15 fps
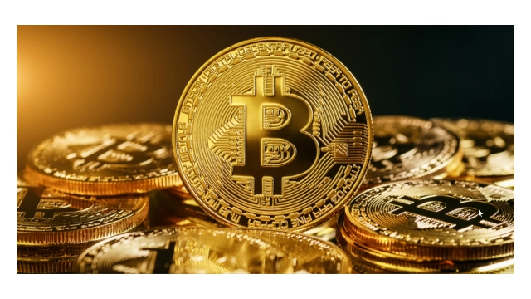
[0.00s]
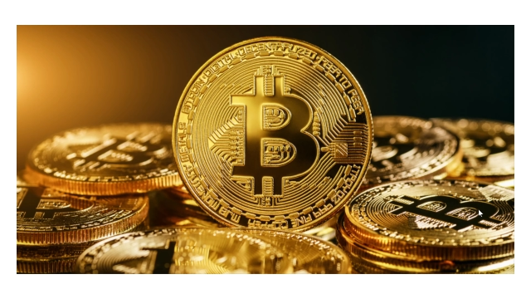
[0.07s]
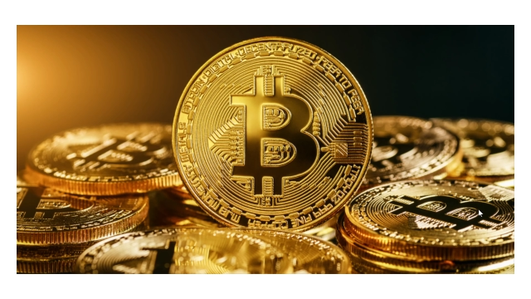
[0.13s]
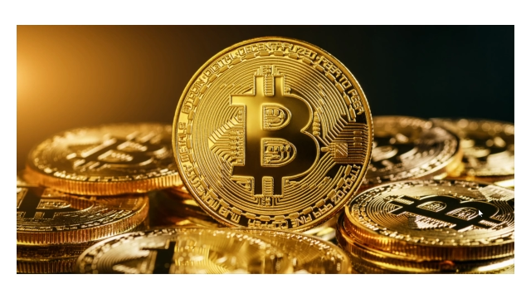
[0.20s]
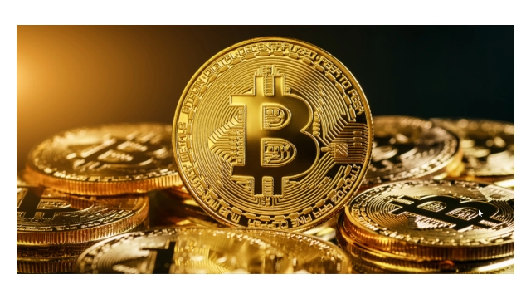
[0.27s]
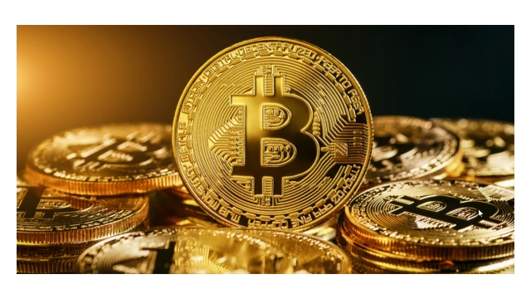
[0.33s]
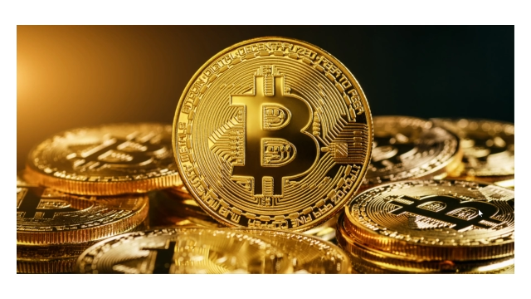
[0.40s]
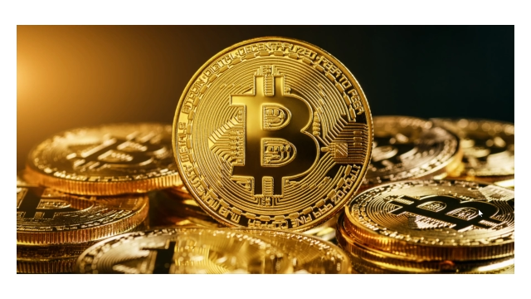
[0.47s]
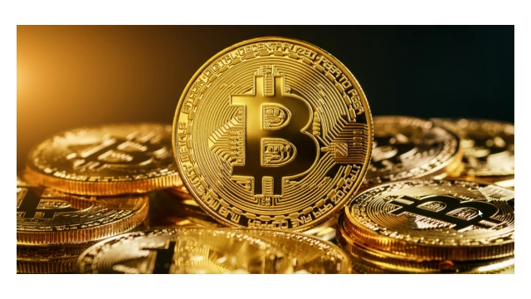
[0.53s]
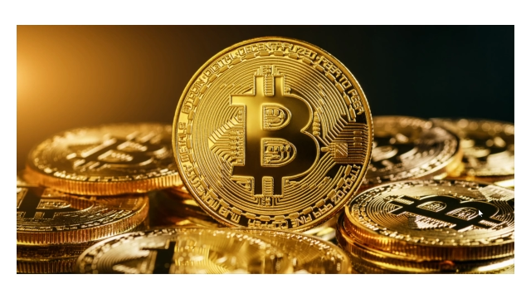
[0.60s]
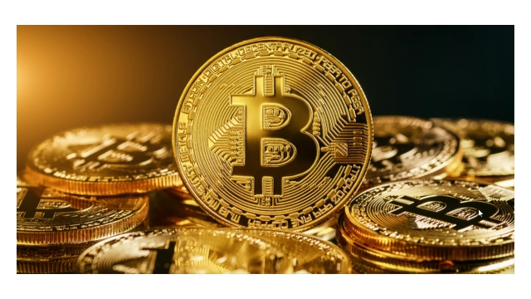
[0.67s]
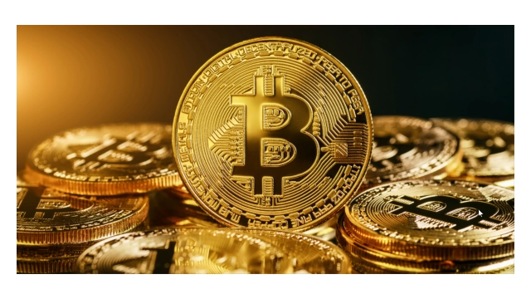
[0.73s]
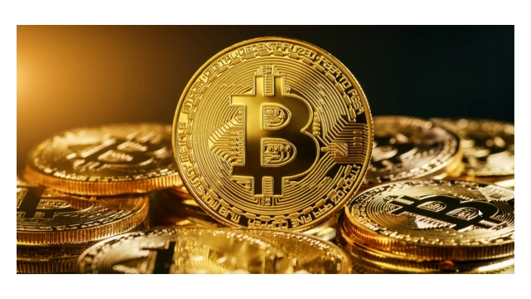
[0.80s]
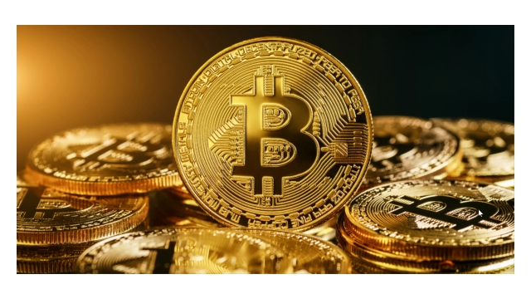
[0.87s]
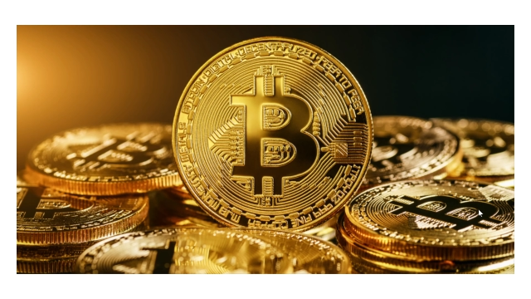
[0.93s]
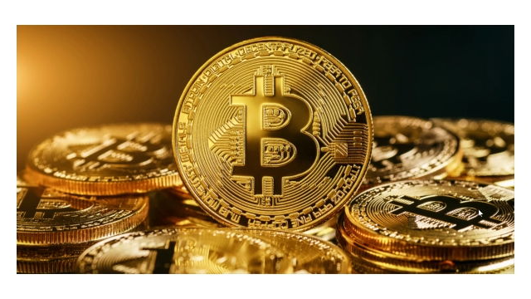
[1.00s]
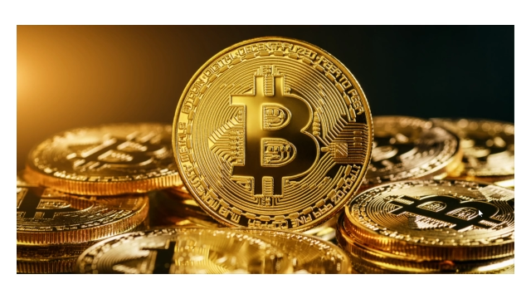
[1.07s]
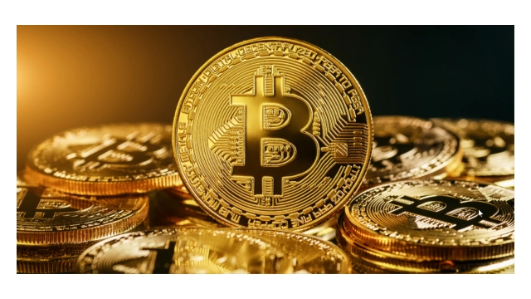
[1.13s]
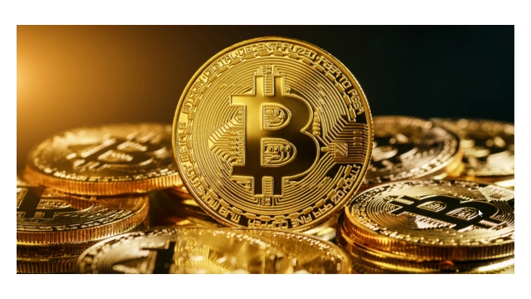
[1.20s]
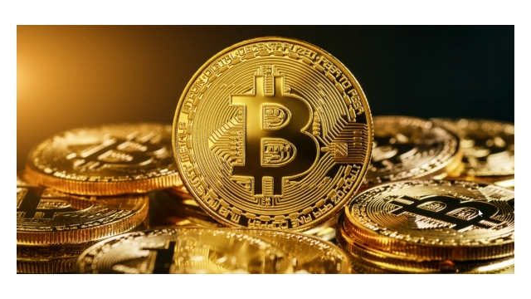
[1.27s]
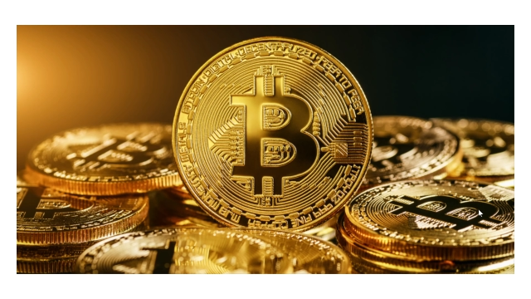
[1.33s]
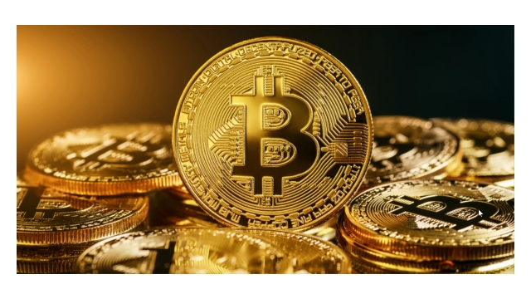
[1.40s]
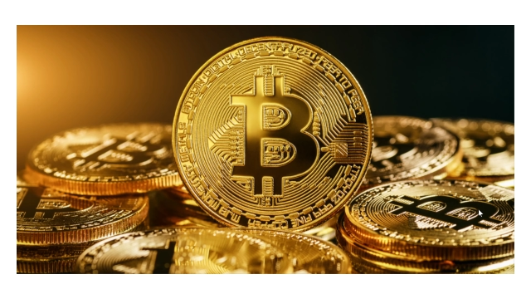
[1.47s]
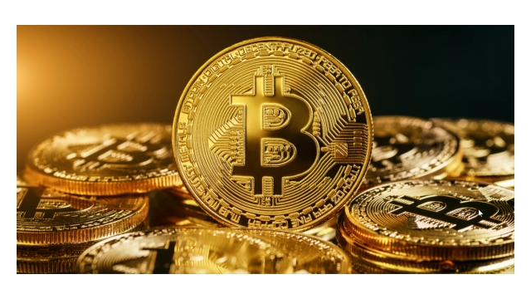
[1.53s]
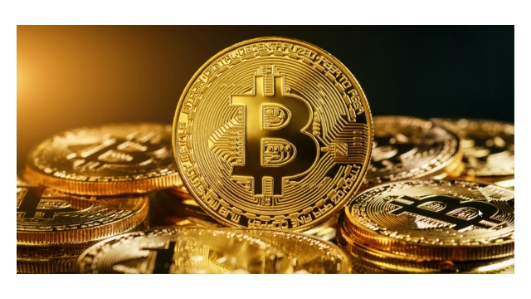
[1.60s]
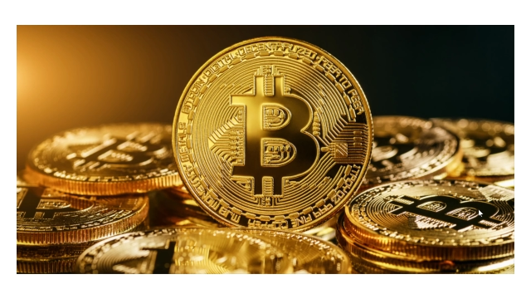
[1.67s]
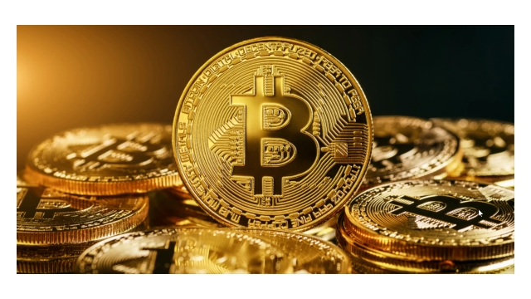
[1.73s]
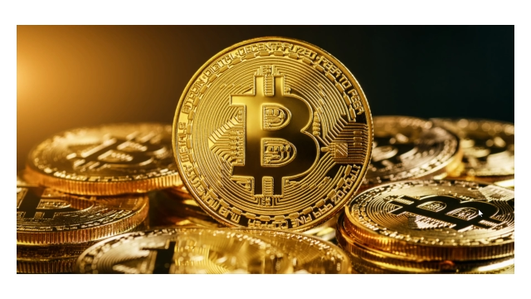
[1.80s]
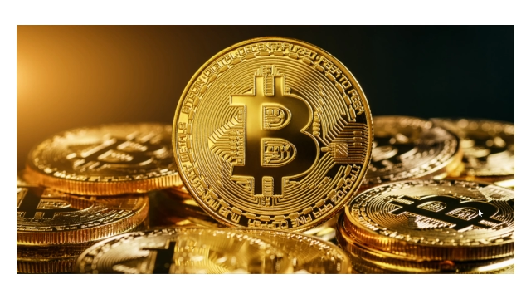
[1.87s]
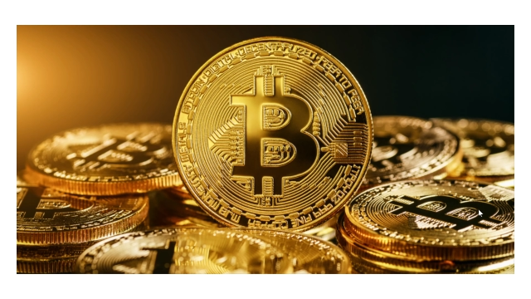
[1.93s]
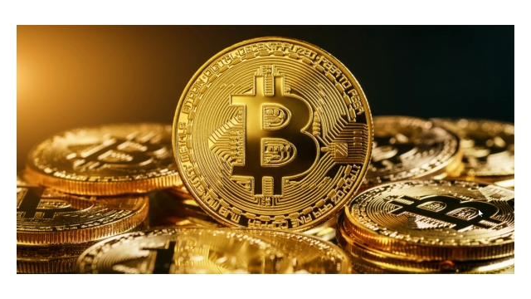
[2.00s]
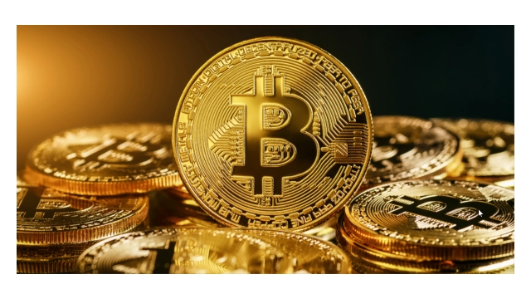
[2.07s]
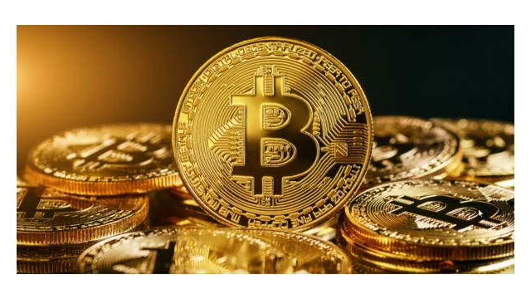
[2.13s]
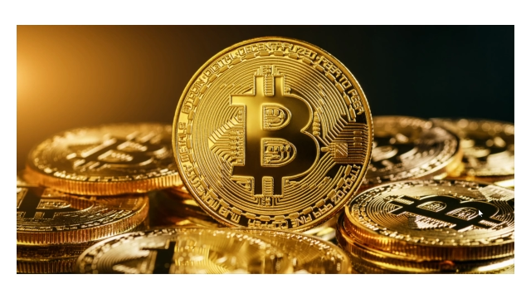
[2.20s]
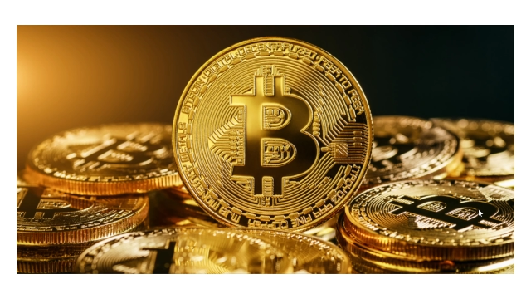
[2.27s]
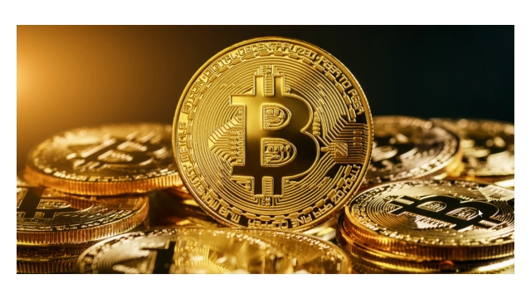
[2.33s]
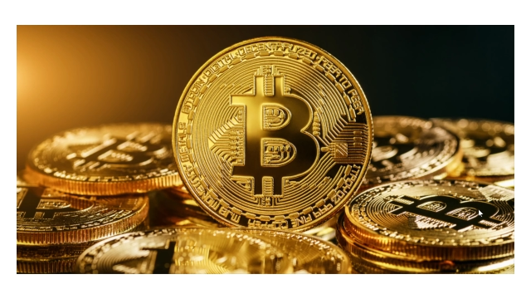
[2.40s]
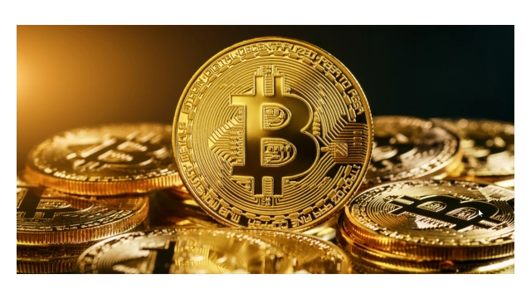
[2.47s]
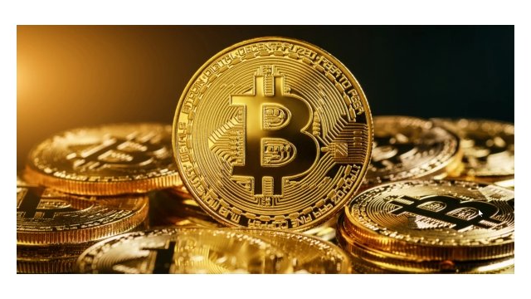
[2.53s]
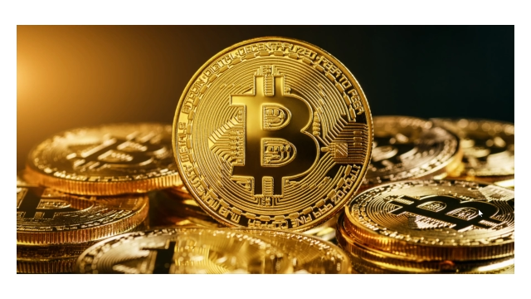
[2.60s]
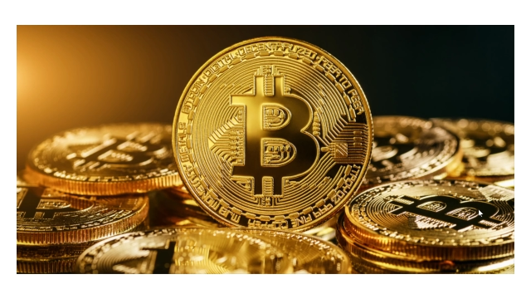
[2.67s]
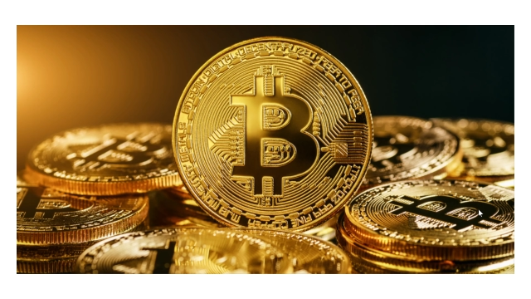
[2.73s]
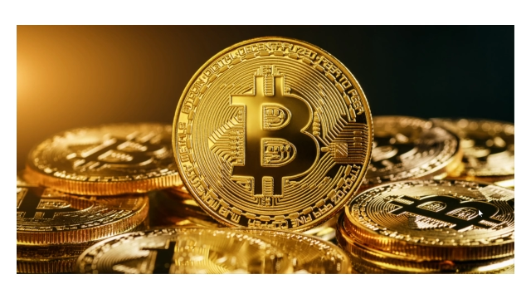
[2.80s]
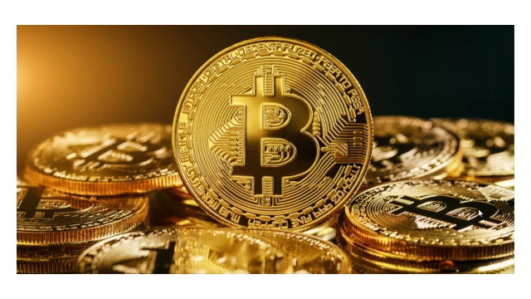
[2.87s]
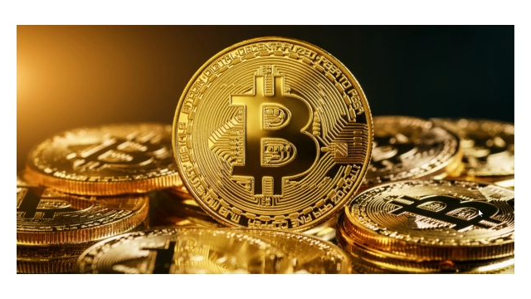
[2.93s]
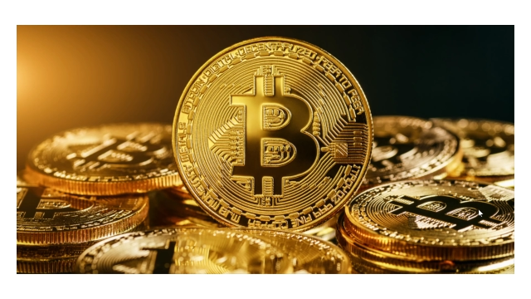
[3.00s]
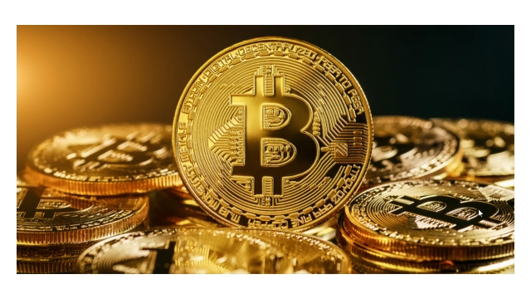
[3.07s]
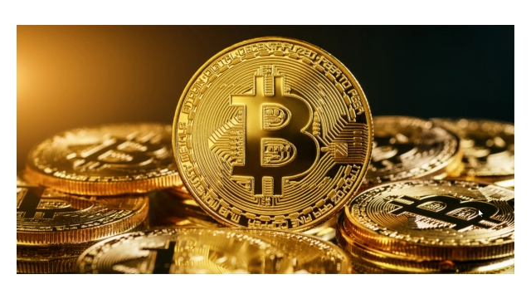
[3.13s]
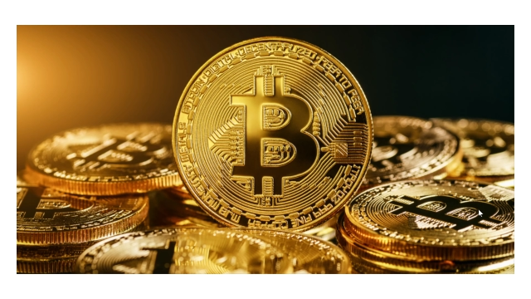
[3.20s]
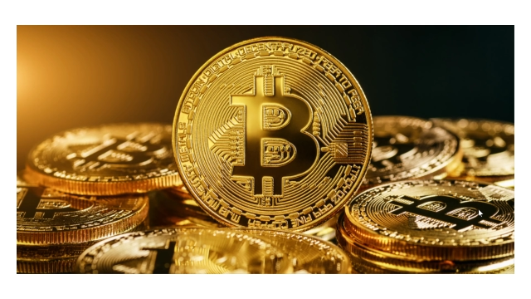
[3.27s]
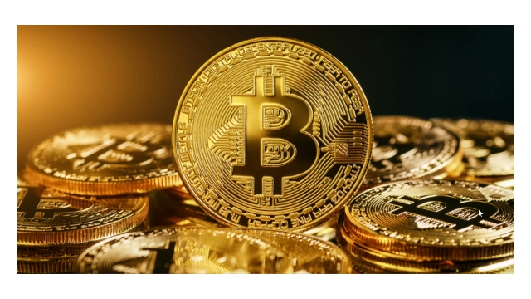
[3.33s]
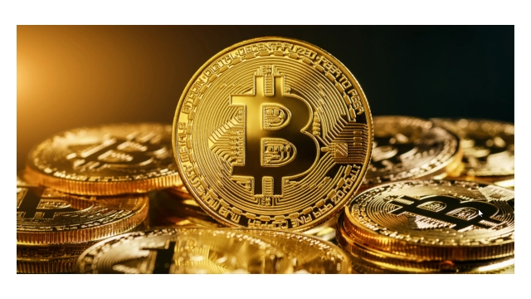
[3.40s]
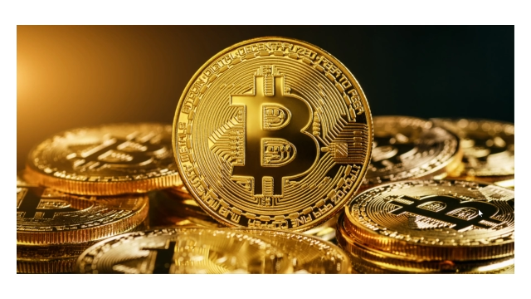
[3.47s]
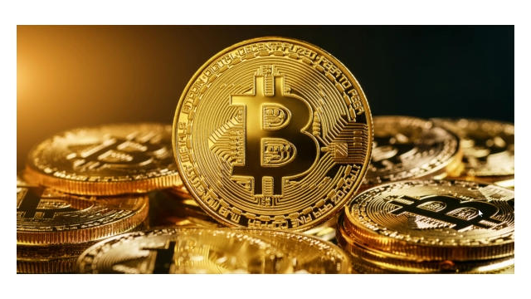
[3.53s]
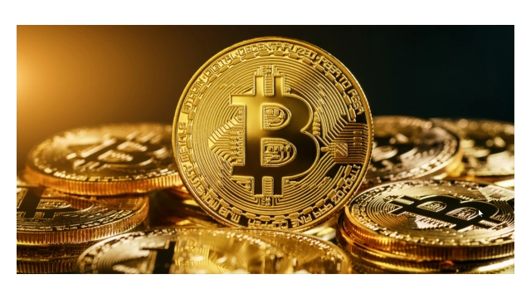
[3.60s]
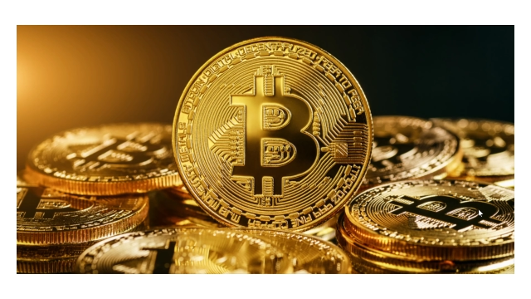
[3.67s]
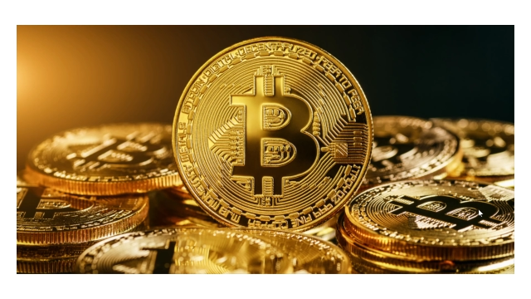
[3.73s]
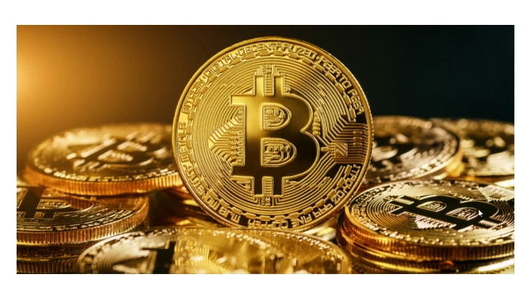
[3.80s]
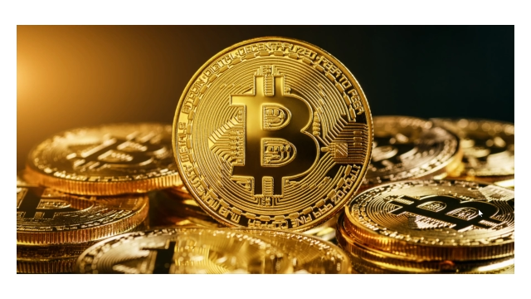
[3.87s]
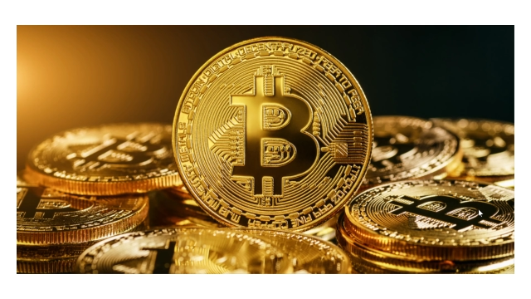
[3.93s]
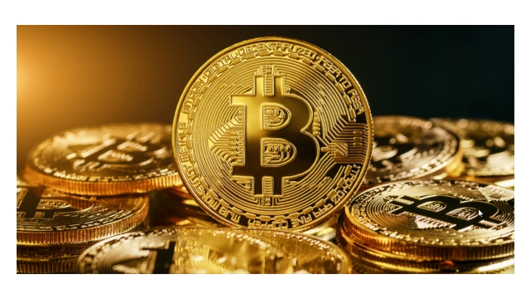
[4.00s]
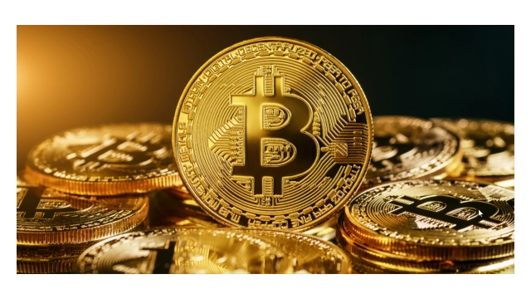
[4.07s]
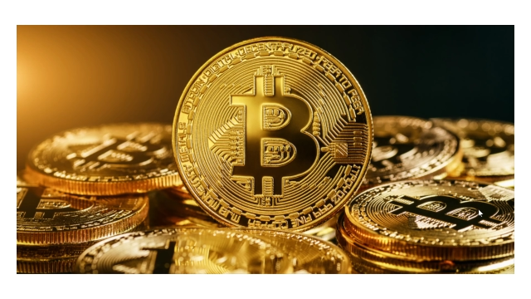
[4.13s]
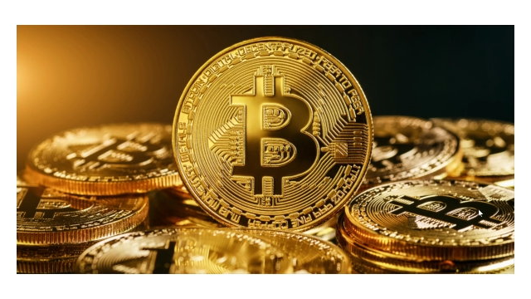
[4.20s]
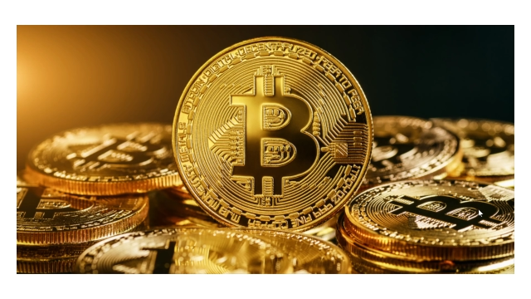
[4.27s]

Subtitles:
No face is visible, so there are no lips to read.